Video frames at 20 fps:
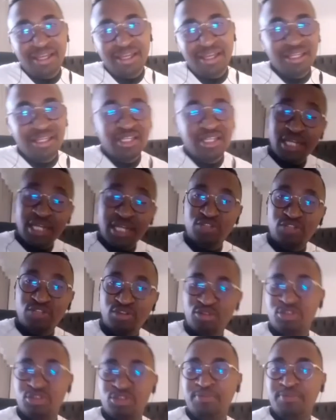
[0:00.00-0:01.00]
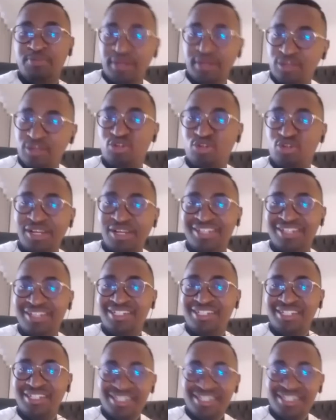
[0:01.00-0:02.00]
getting in touch with your
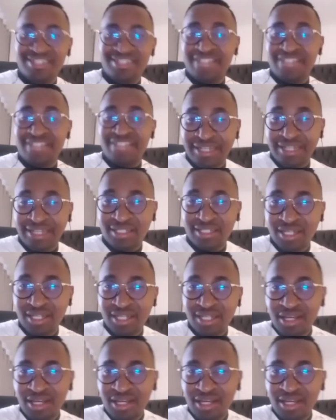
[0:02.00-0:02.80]
spirituality inside.